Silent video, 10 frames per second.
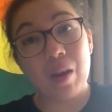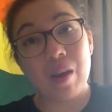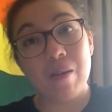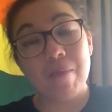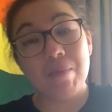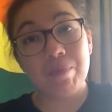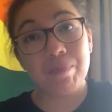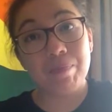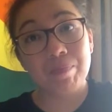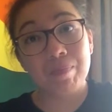
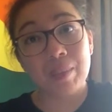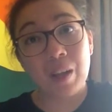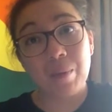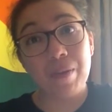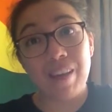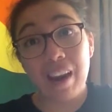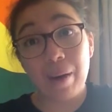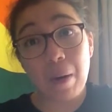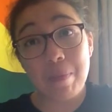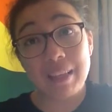We've had
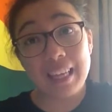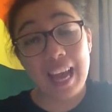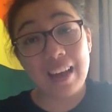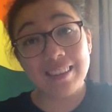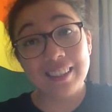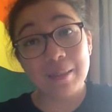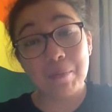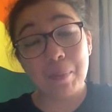our ups and downs,